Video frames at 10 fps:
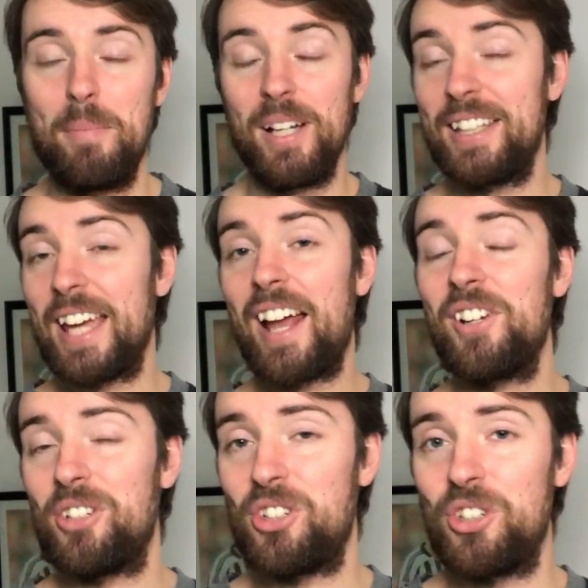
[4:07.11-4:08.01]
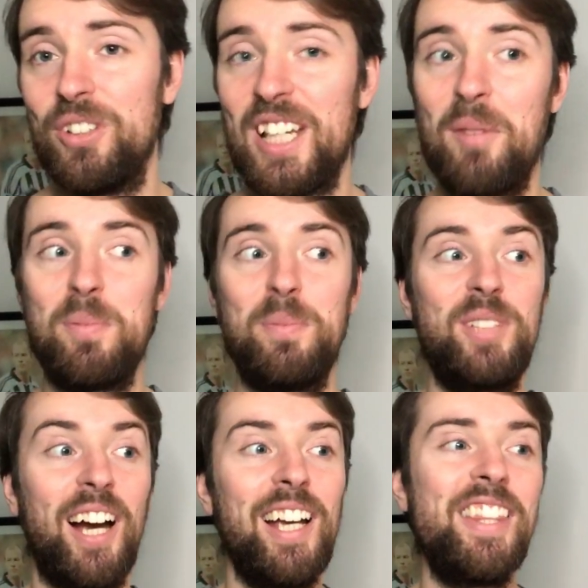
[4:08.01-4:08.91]
But again, it just shows how
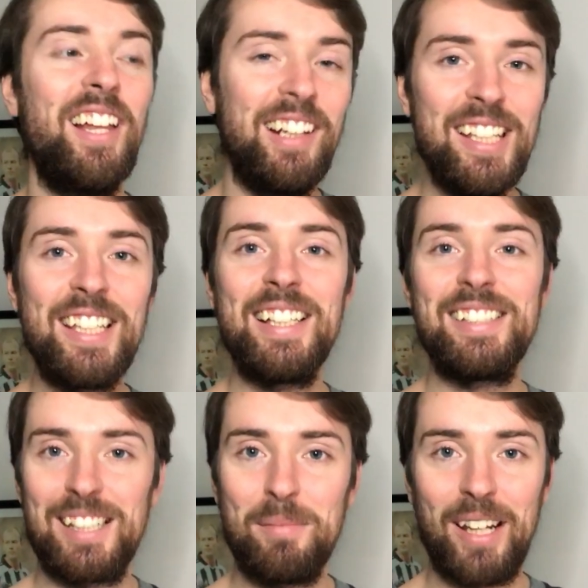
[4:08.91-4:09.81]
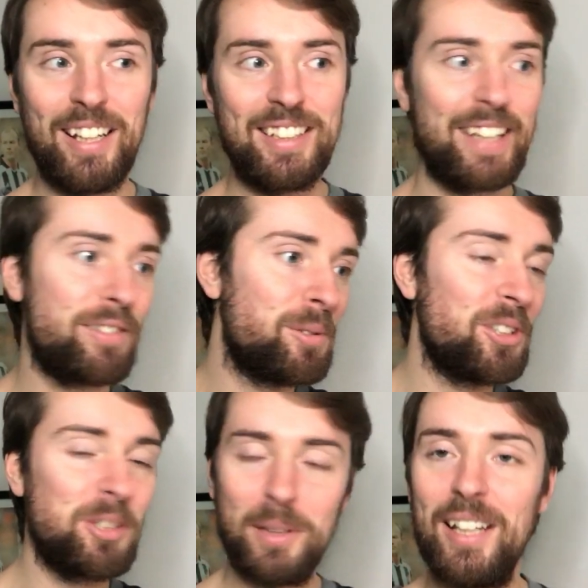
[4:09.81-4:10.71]
tight the league is at the minute because
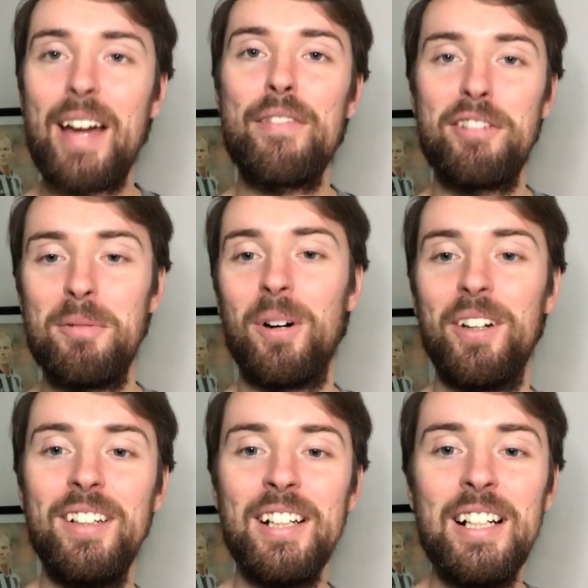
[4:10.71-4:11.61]
everyone's beating everyone.